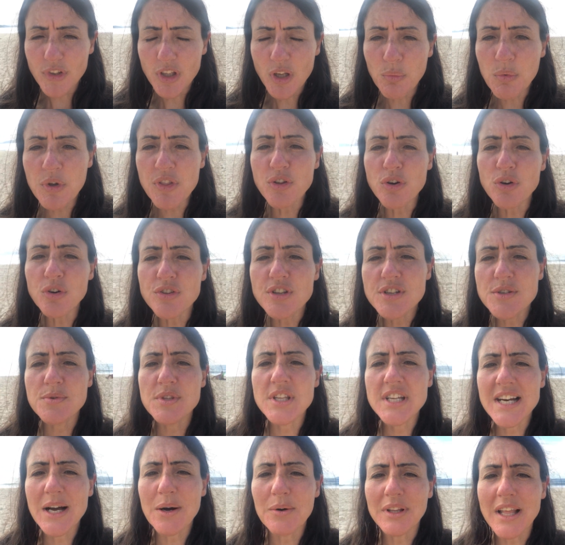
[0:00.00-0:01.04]
with others
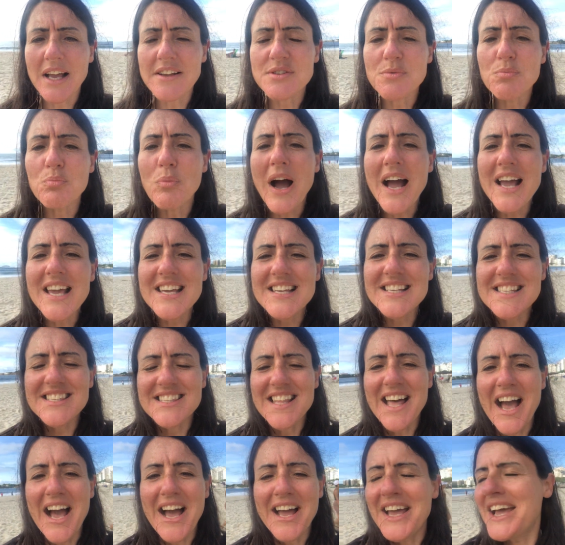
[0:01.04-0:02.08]
within our lives. And why is
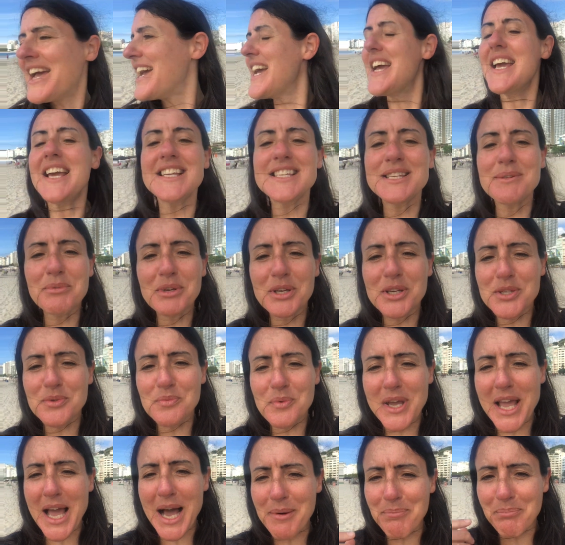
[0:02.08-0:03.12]
that? Is it because
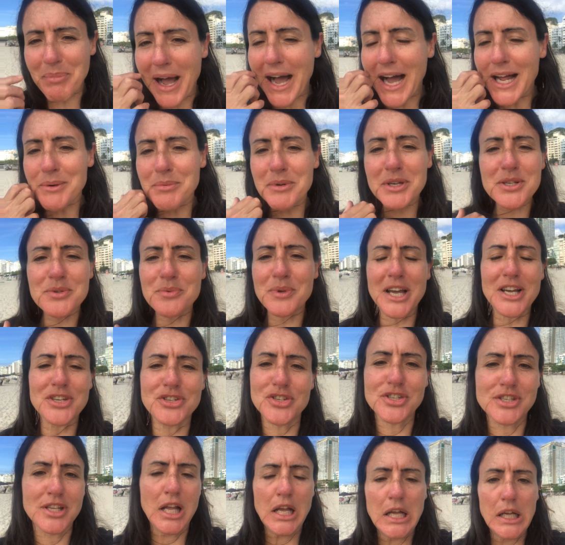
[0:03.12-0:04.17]
we are bad, because we are
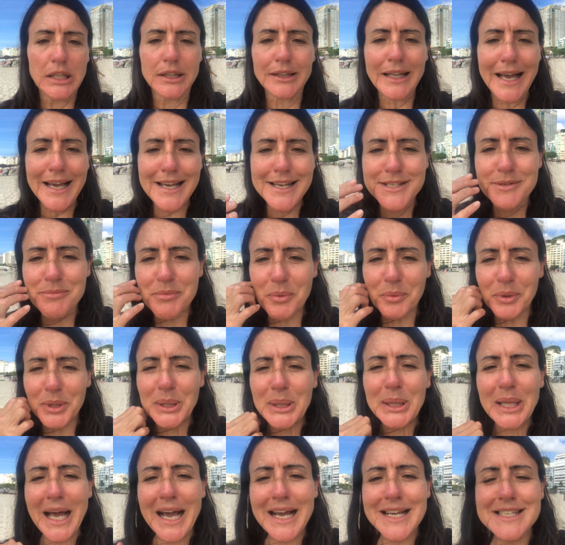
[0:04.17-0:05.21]
just liars and we want to
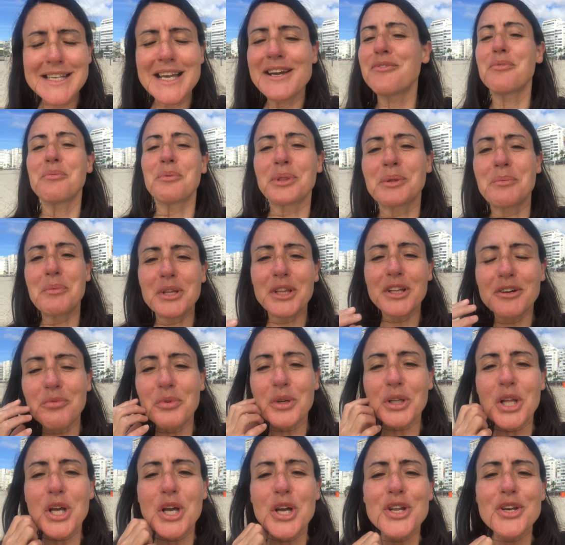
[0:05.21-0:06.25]
lie to everyone that we love?
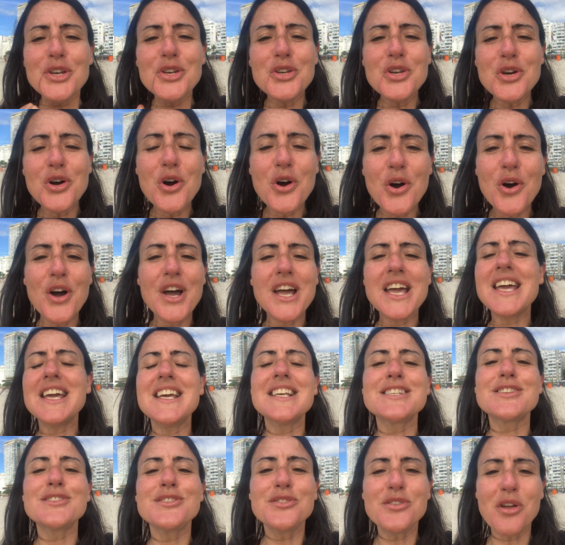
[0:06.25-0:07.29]
Well, no, it
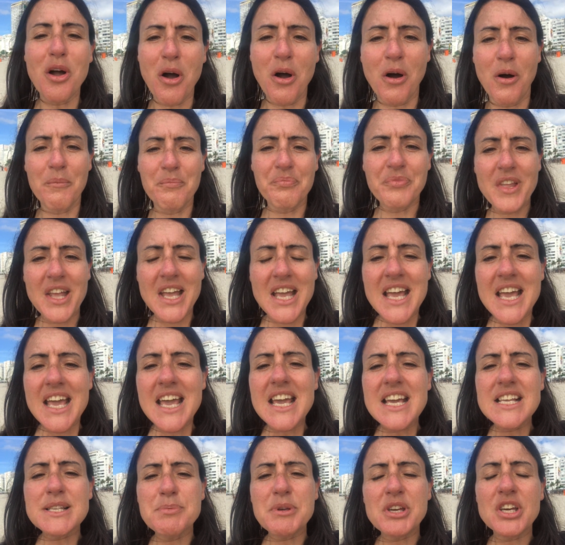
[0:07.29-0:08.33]
is not.
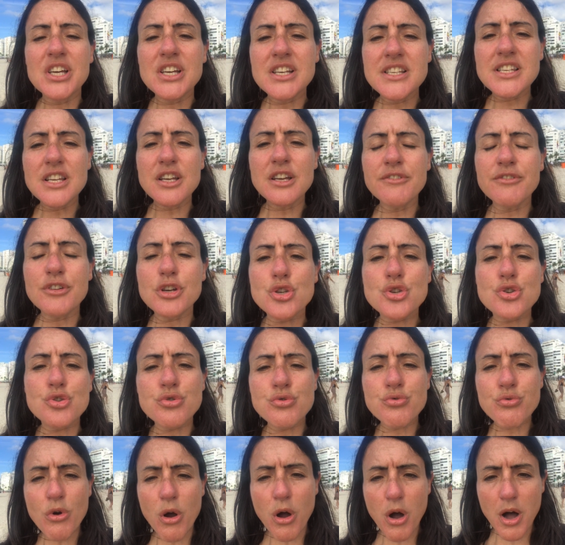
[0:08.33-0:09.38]
It's because of
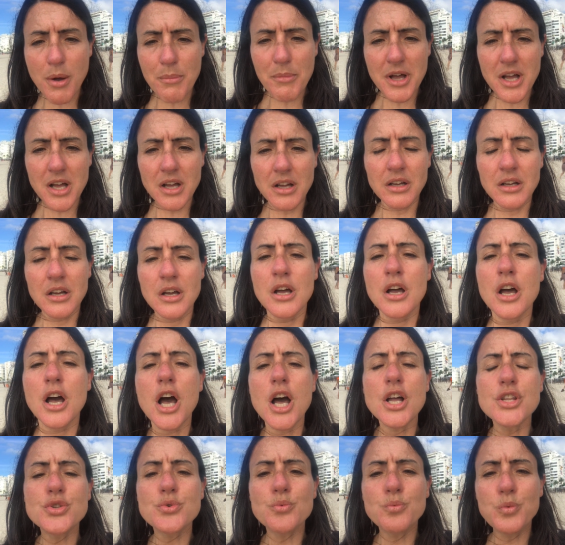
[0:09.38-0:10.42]
trauma
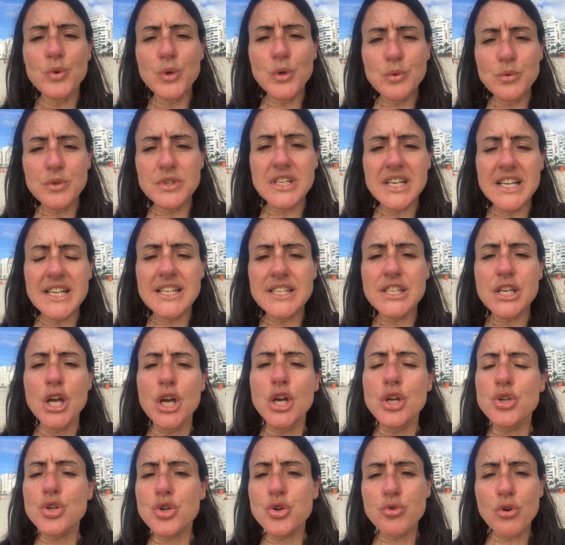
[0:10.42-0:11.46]
and woundings,
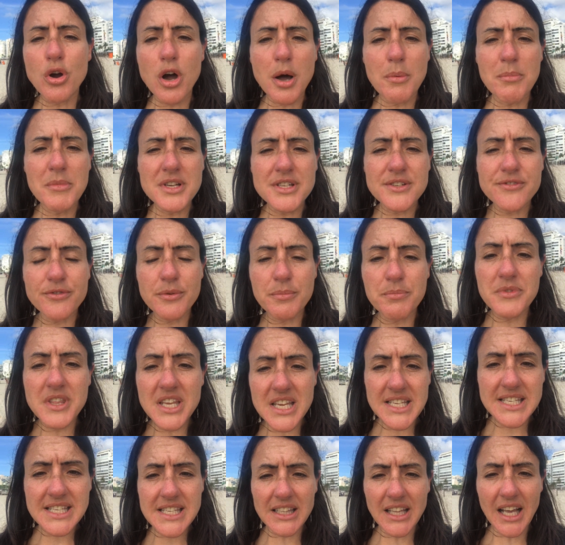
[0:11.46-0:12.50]
traumas from
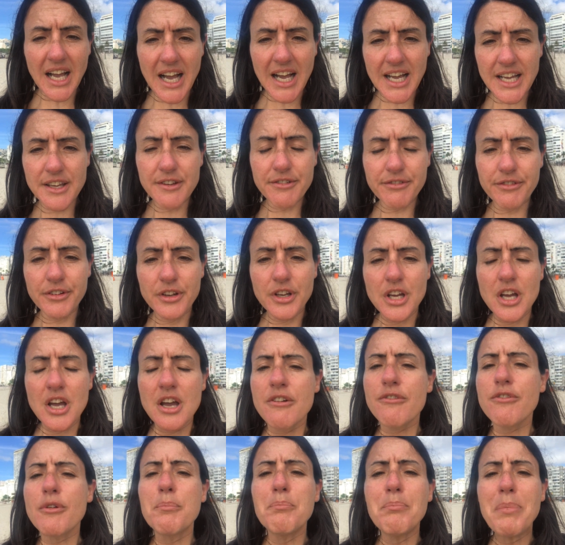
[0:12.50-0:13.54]
this life,
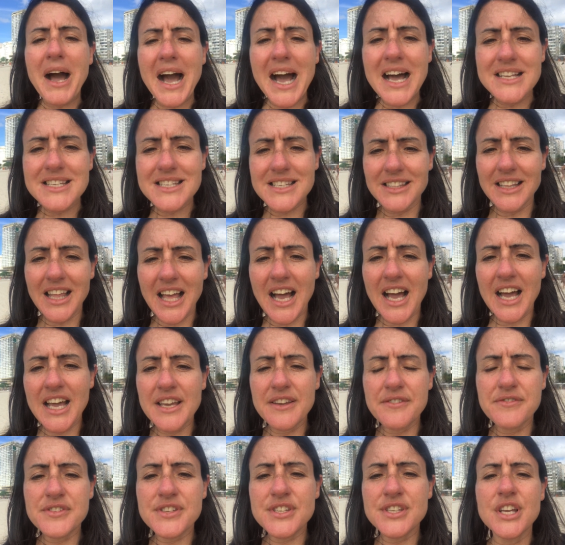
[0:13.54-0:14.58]
from past
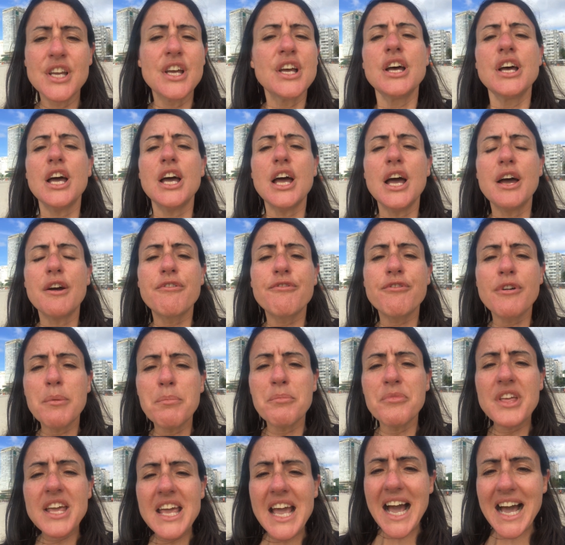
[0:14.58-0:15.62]
lives,
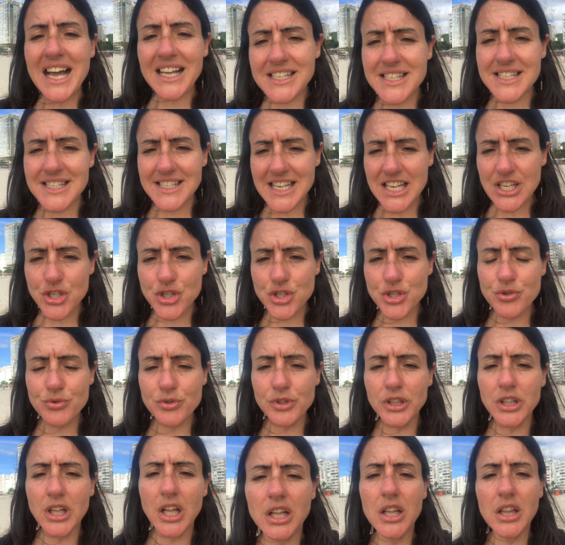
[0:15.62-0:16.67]
from the
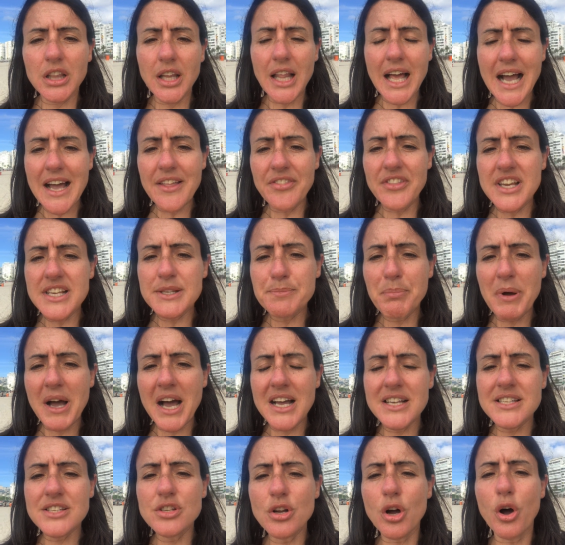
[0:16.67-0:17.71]
ancestral line that is
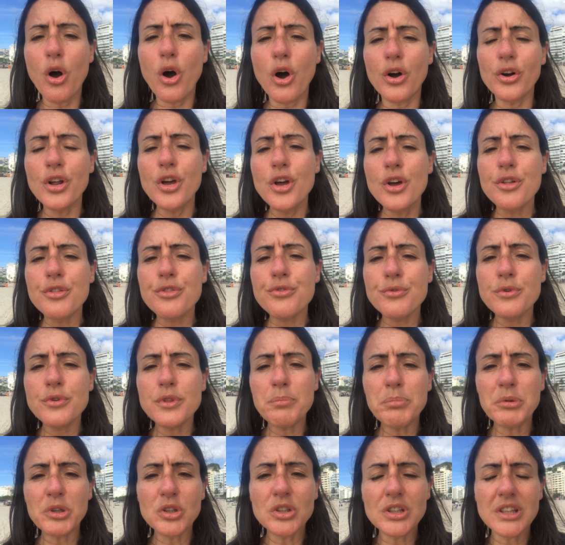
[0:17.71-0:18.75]
passed on through the
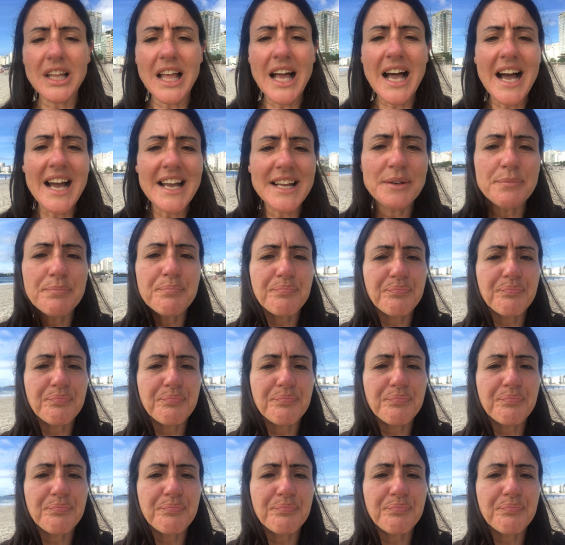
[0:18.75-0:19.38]
bloodline,